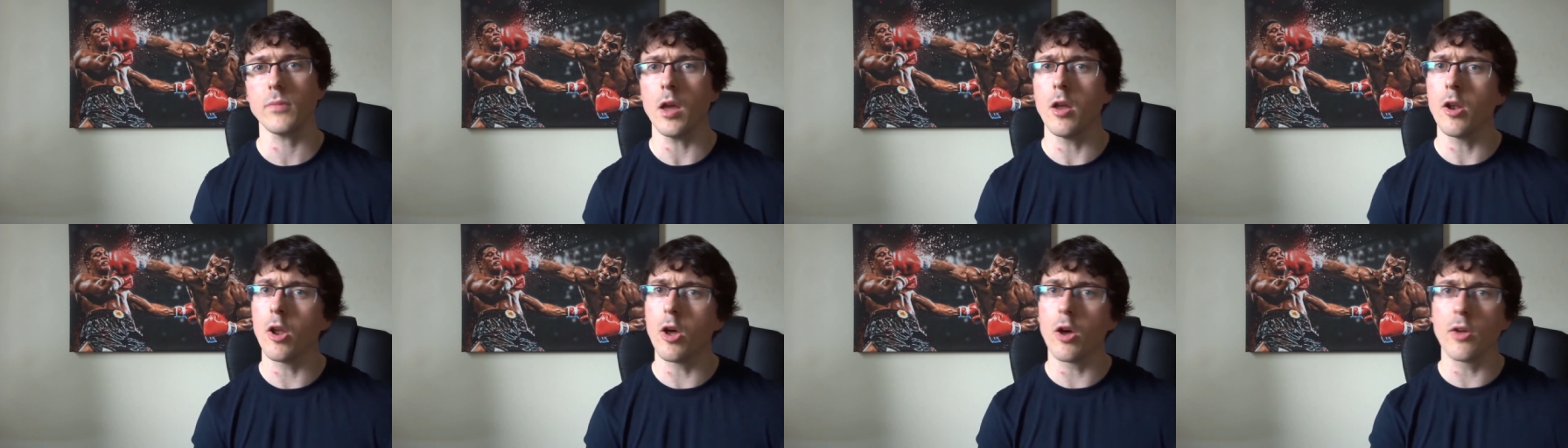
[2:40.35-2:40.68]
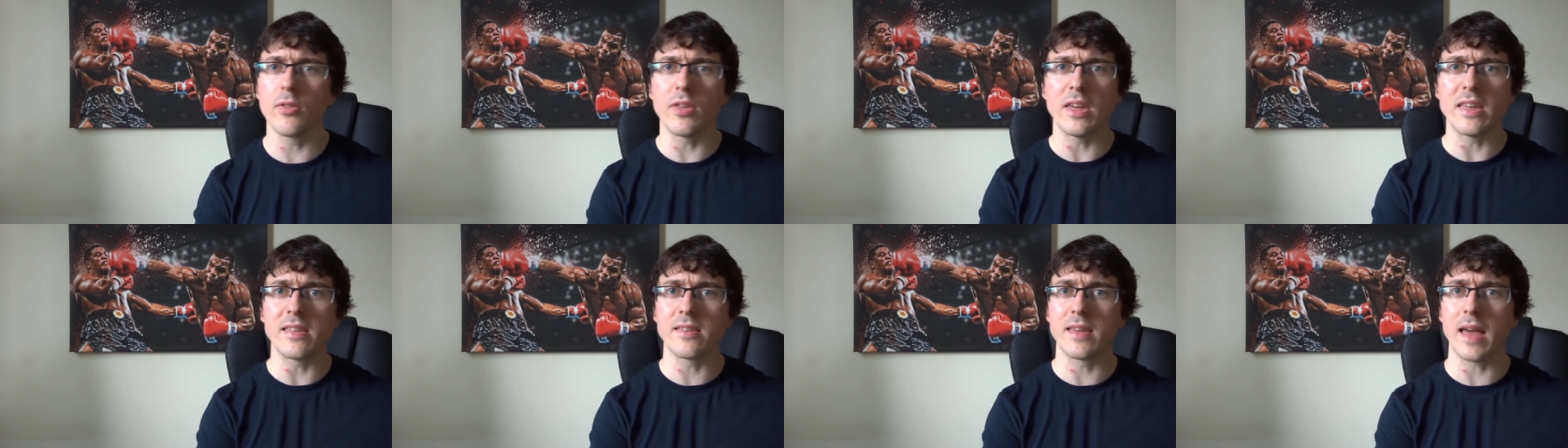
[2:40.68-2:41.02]
a lot
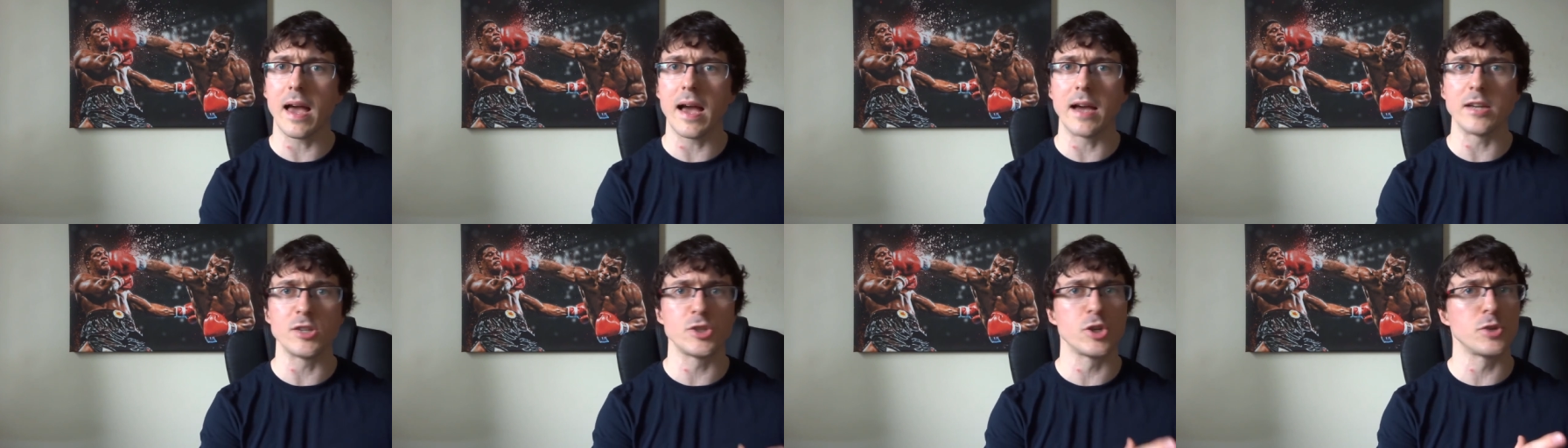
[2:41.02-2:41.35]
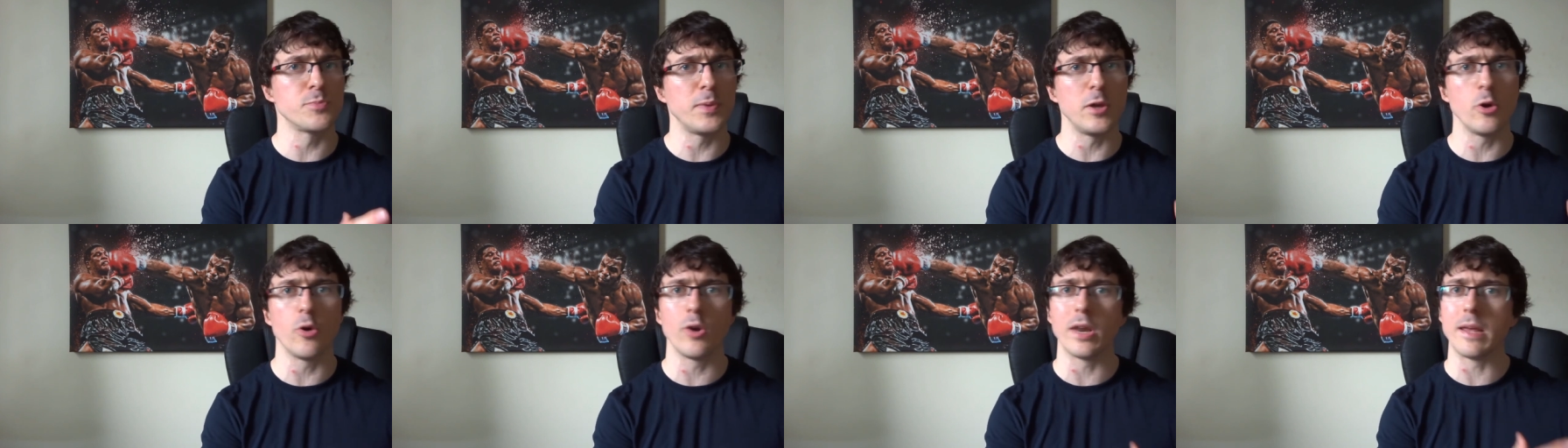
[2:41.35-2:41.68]
of these guys
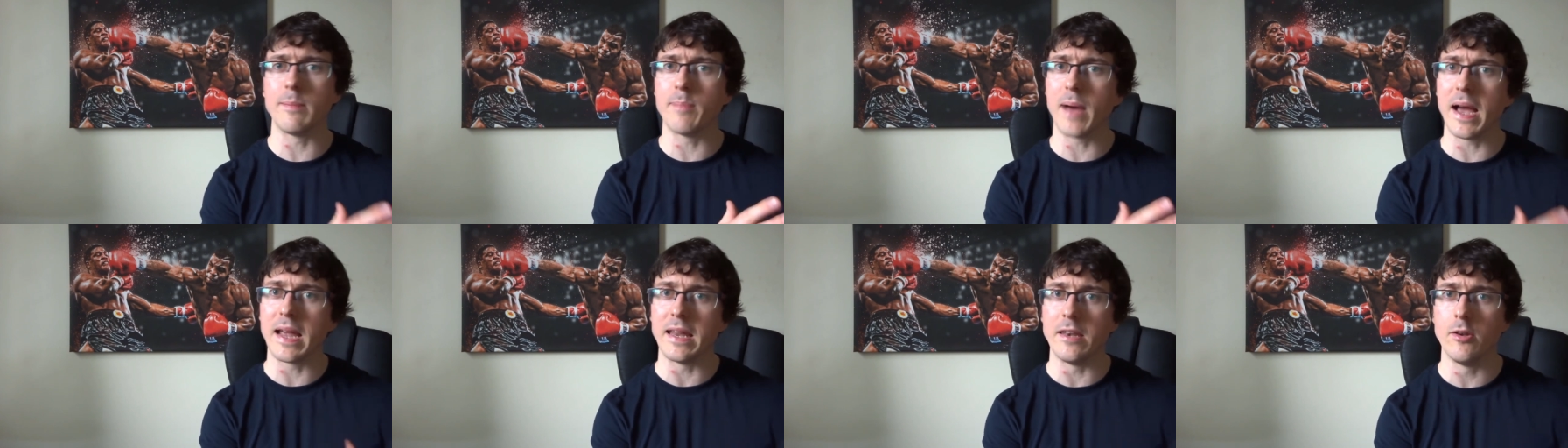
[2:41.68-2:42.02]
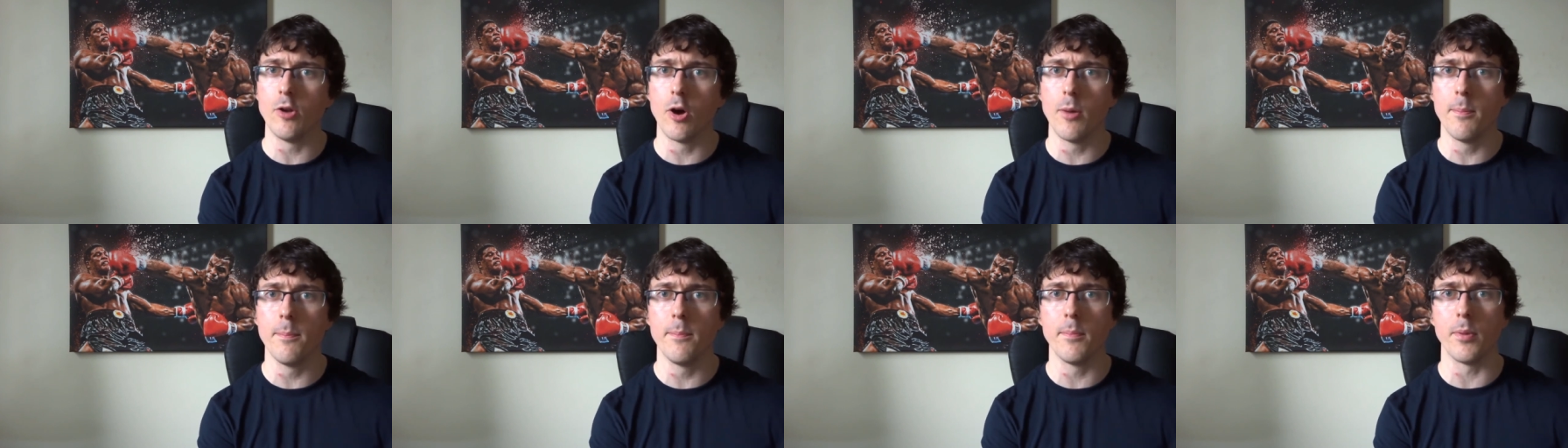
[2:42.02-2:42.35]
just purely by
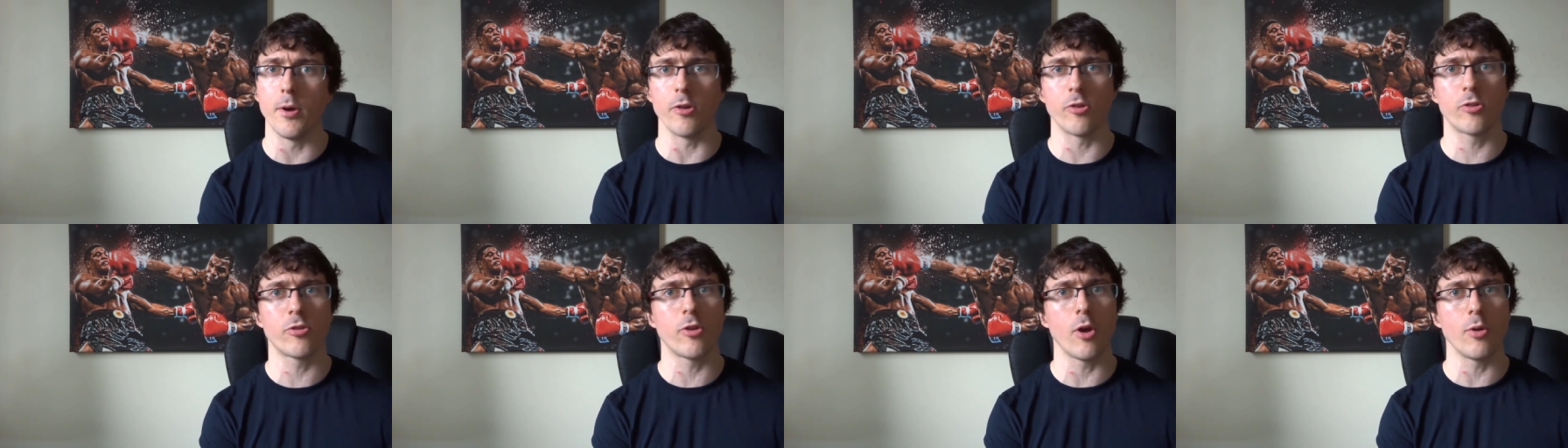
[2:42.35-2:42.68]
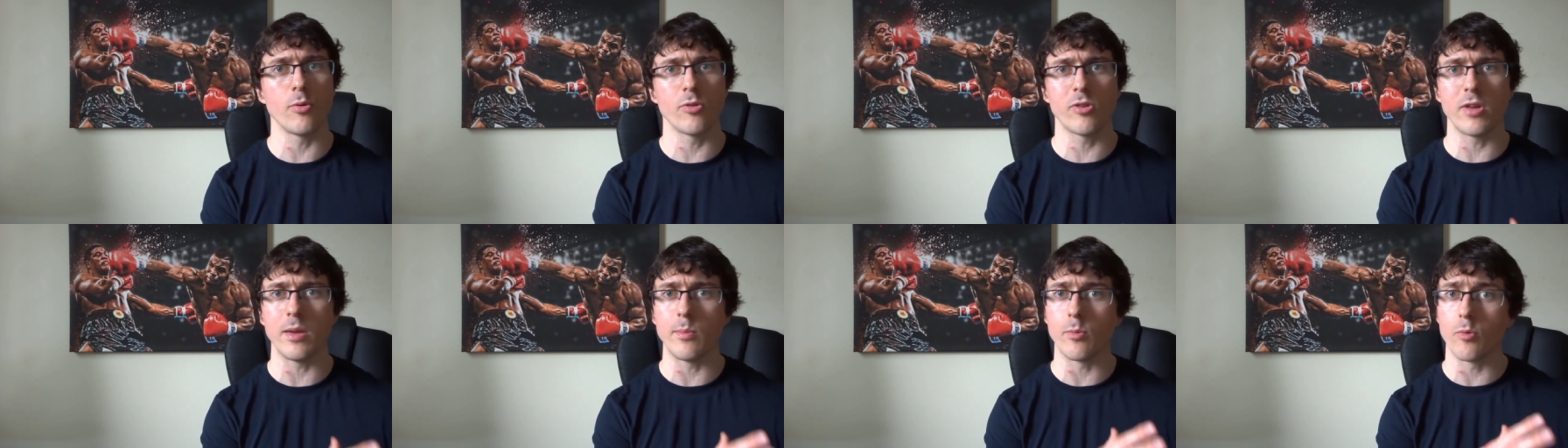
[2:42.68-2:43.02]
numbers
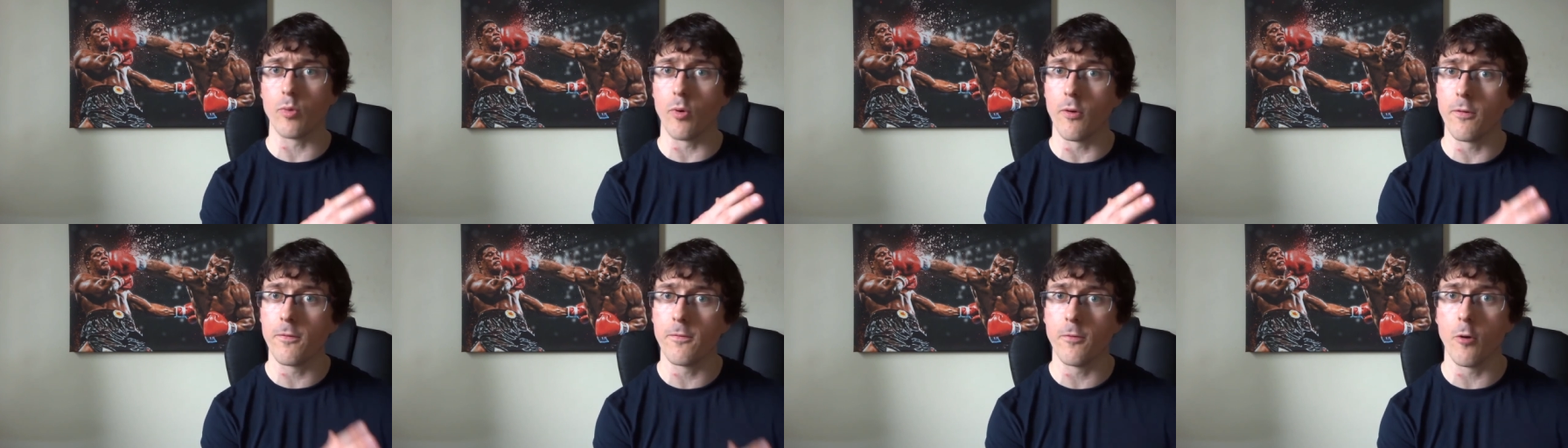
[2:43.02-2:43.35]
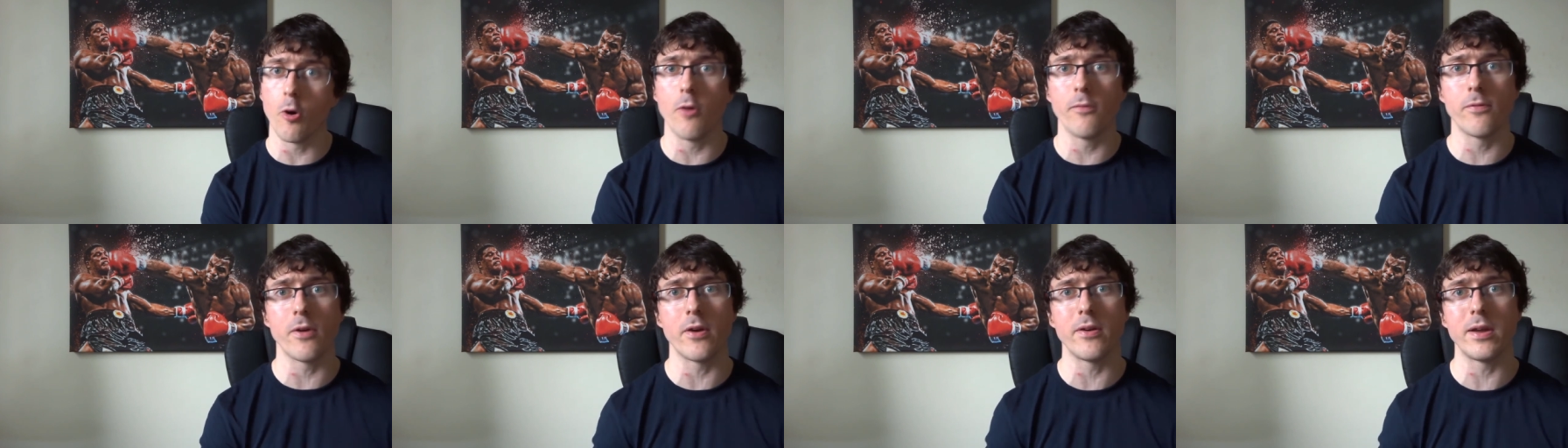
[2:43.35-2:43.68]
don't seem to have
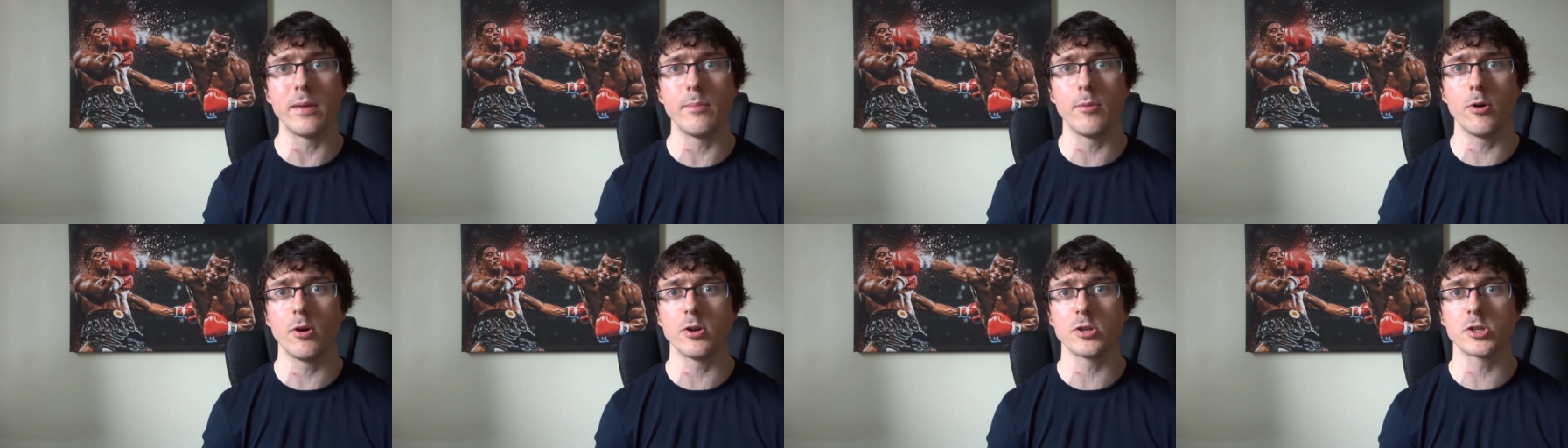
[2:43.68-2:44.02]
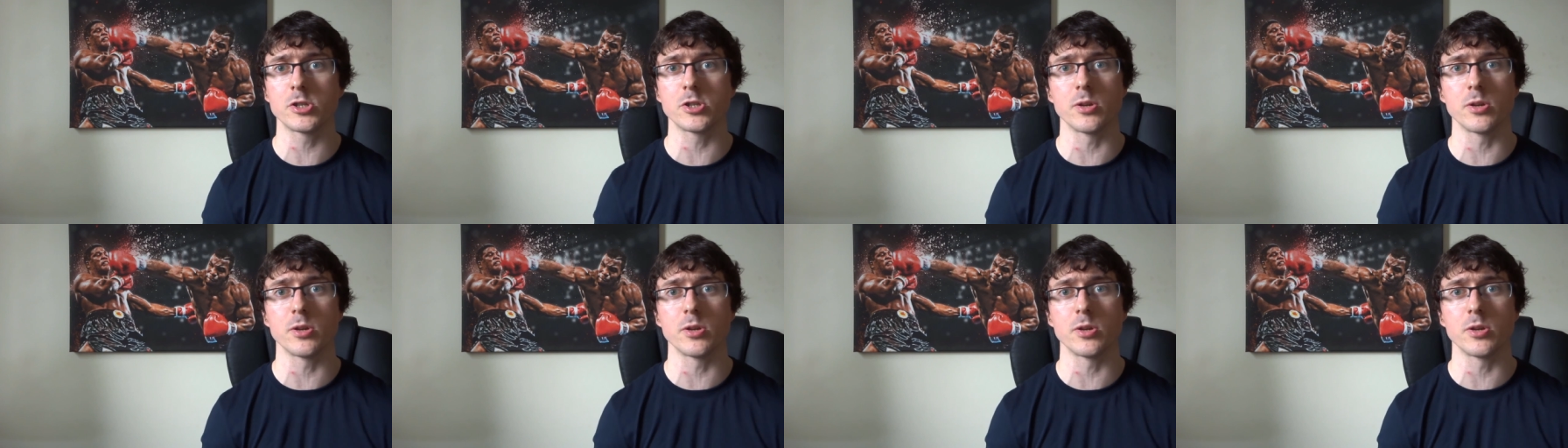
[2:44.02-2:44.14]
fought very much.